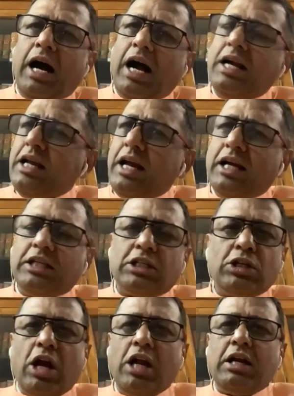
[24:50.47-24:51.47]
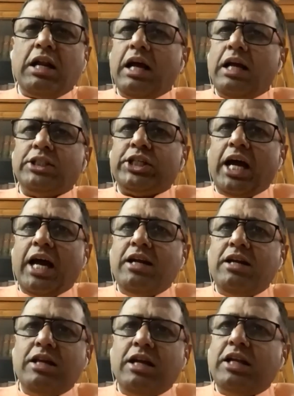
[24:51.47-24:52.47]
and he has not
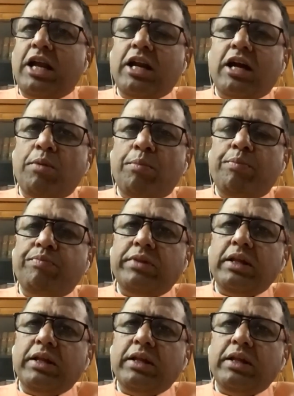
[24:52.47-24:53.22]
shared that income